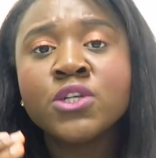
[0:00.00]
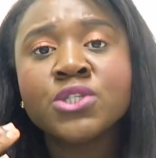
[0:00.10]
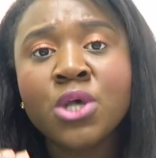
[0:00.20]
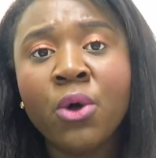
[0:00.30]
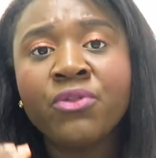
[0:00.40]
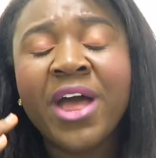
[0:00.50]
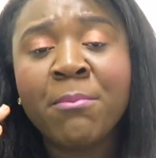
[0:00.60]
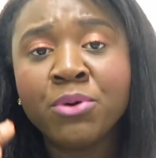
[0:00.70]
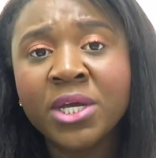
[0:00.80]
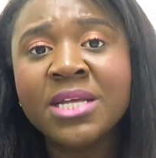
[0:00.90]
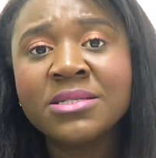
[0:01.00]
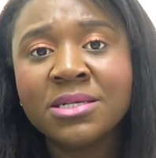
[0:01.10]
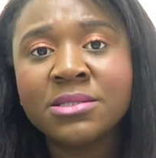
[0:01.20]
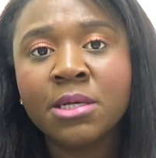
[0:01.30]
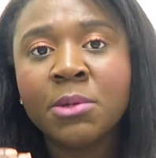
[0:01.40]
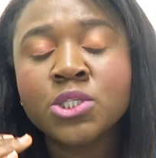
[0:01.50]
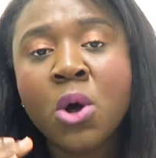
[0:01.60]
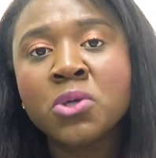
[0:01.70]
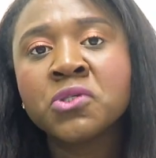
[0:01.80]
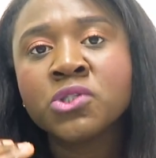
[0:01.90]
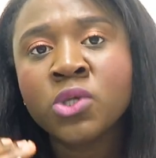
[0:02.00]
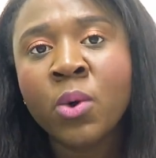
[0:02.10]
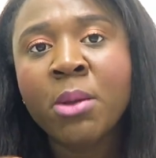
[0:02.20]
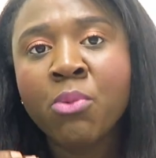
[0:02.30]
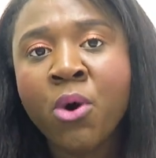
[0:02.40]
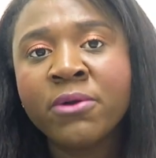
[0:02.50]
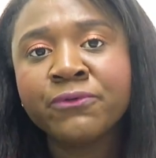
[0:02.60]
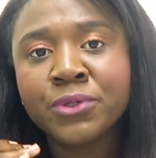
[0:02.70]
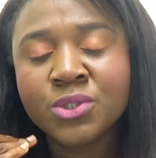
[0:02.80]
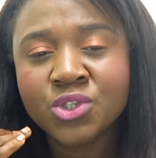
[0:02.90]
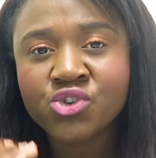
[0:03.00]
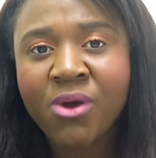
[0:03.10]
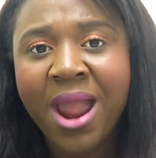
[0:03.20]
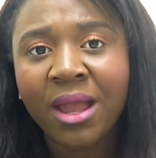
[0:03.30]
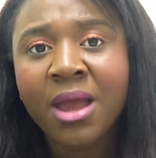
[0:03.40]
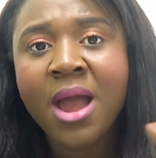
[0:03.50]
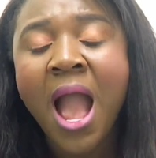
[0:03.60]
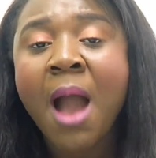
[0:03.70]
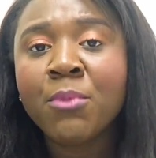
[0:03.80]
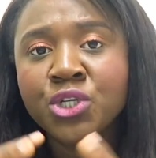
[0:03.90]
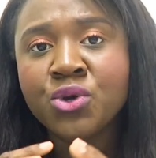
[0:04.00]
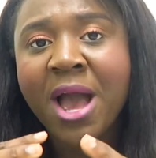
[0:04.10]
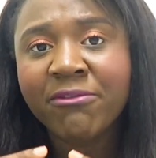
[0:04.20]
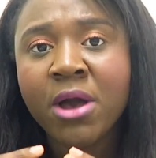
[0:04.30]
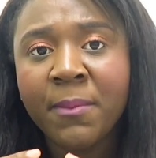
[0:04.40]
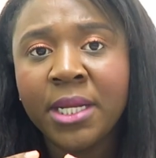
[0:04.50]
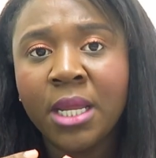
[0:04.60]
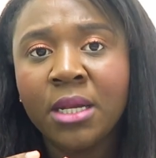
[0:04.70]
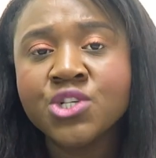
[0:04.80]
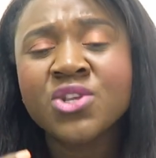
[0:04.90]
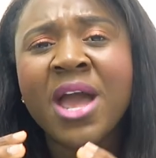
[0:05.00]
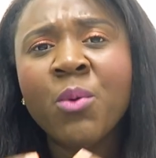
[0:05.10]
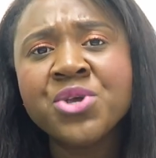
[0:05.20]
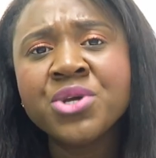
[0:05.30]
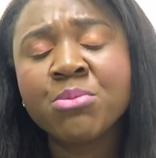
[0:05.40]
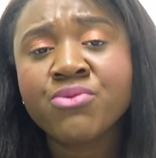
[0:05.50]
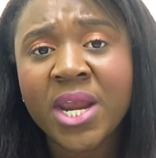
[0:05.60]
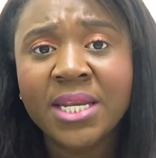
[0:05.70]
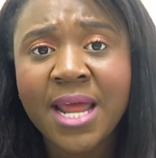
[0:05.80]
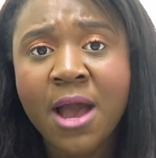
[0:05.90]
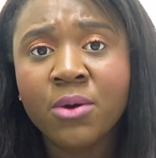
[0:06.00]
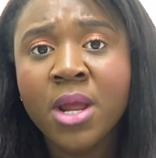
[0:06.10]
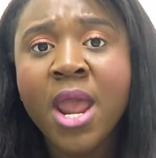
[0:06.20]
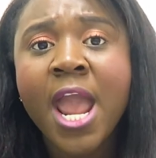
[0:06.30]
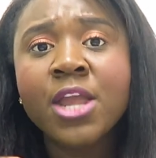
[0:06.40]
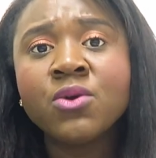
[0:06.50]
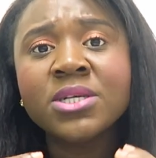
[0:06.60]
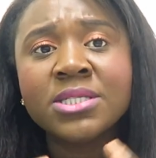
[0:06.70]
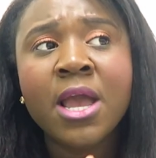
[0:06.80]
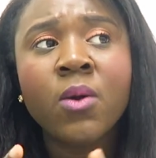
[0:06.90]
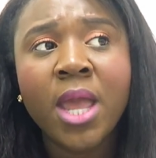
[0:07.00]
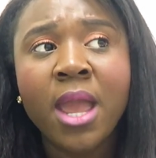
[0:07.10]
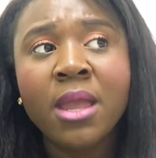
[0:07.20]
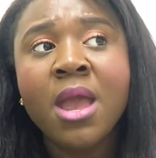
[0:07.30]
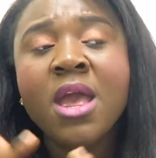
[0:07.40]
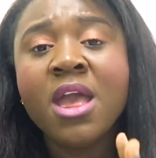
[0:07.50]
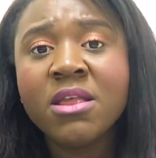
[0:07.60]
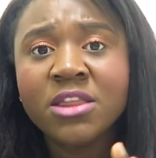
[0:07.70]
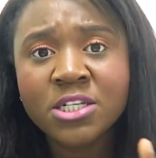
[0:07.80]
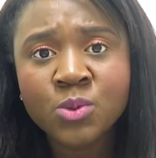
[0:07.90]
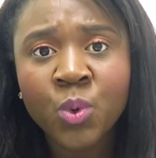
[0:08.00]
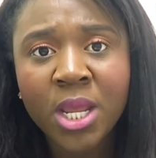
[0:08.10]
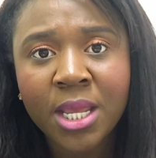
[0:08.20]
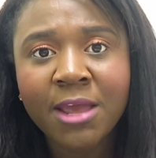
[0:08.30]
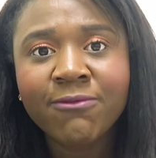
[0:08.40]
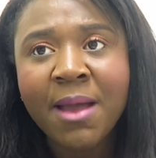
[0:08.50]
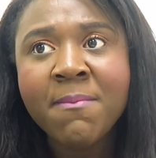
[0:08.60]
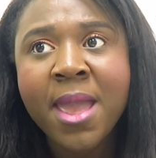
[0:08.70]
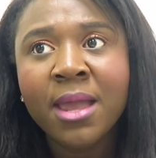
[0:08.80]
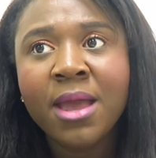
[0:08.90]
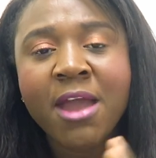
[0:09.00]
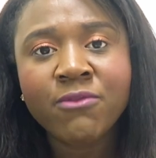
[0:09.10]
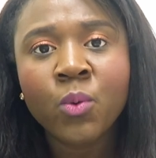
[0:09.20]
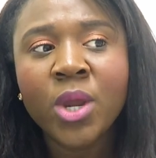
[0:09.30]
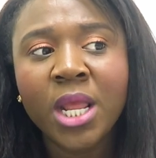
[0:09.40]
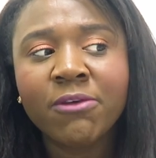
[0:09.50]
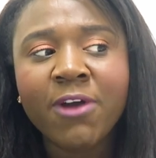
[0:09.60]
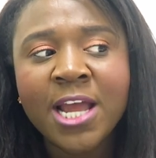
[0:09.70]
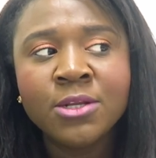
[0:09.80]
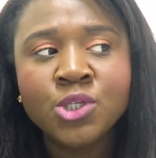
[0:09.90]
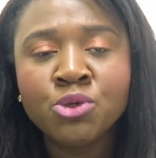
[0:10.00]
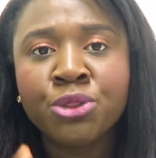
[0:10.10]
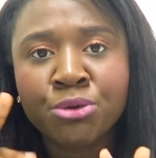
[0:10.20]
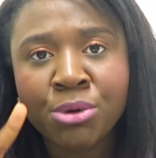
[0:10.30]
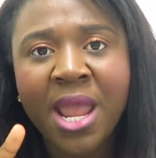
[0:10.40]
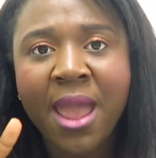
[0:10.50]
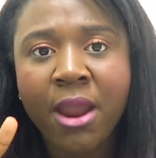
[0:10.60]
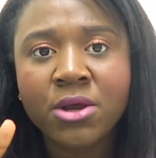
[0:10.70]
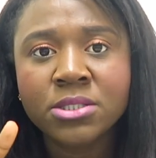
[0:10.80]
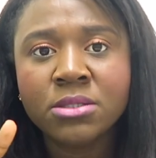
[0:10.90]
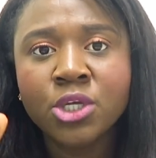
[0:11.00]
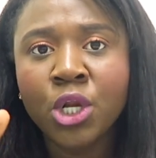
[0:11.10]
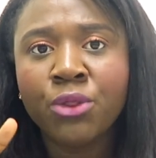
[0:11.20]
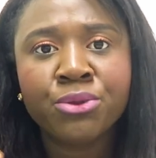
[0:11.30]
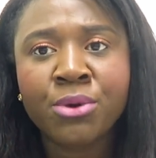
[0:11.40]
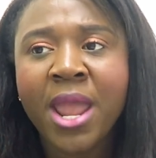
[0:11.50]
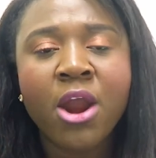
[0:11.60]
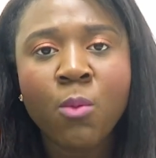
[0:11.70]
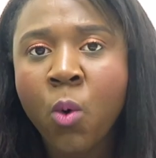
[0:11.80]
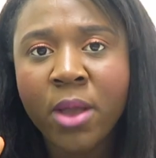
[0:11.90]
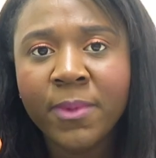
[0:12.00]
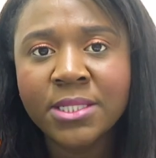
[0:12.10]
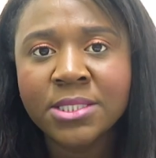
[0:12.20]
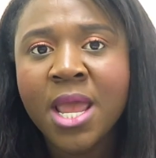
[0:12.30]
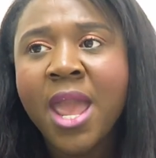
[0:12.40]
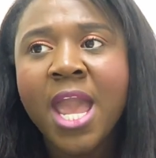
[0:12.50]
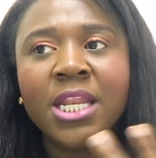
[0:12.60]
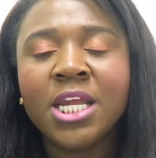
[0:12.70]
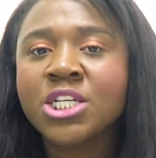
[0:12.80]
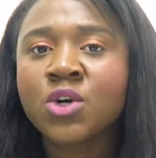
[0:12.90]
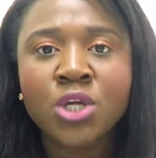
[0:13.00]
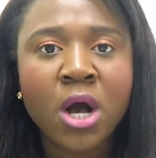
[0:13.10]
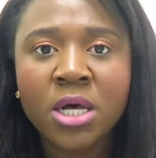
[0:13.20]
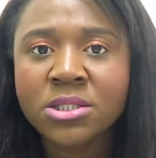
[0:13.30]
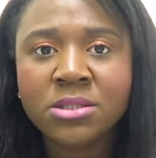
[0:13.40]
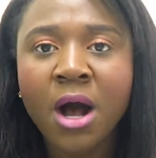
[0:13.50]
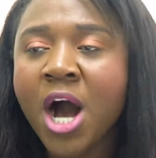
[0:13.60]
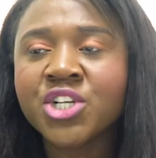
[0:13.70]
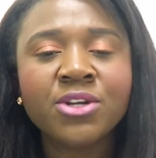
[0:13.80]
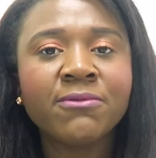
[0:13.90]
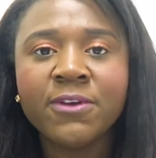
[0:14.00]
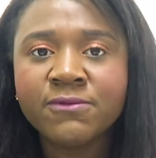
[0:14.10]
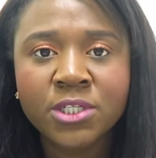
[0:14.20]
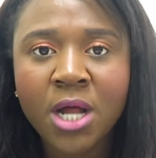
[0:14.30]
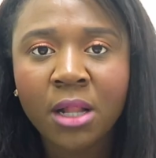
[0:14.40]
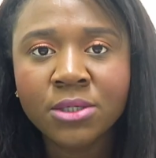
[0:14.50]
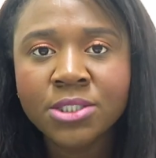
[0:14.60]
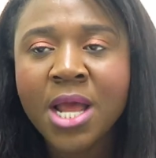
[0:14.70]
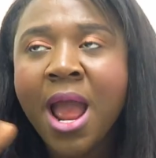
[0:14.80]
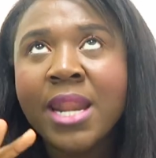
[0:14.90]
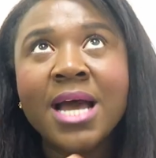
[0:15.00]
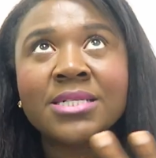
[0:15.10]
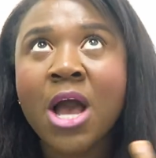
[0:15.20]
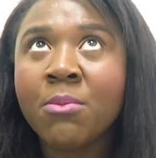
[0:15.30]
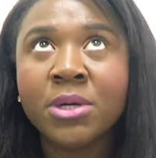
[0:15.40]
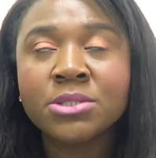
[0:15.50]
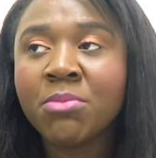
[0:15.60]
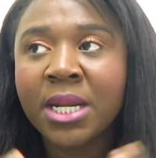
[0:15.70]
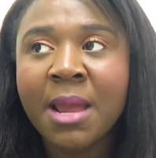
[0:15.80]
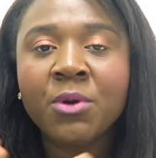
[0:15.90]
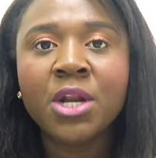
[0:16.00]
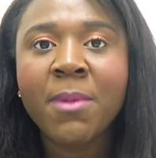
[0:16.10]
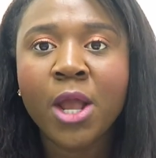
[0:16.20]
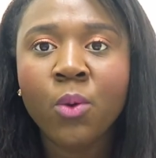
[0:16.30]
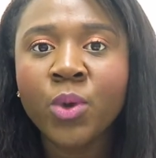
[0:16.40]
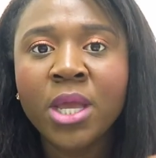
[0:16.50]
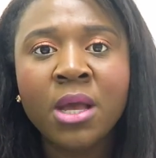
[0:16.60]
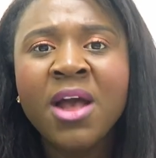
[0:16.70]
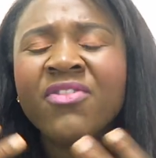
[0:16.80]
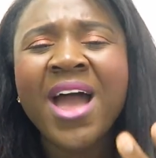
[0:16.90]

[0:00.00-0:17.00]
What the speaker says: So that booking system is also so important for you to track how much you have coming in. So that way you can break it down and you can say, okay, in this week, if I do 3 hairs, you know, 3 hair appointments, and each could cost $150, that's how much money I'm gonna make a week.